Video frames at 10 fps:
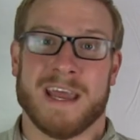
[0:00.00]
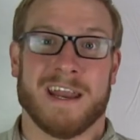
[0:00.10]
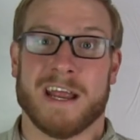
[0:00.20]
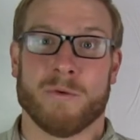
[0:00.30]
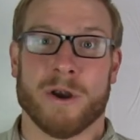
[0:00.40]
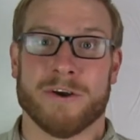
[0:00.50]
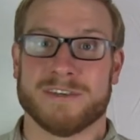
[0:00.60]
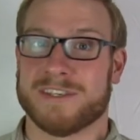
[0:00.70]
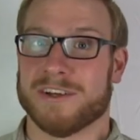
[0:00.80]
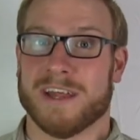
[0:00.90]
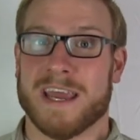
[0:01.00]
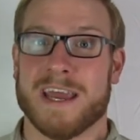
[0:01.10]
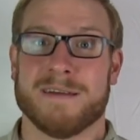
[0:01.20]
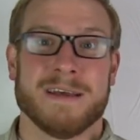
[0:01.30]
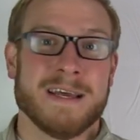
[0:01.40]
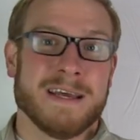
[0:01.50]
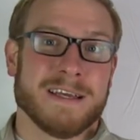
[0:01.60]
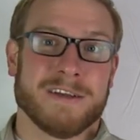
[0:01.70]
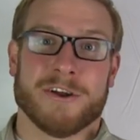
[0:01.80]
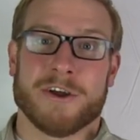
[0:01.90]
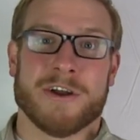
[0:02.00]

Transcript: A hit anywhere is still a hit you know,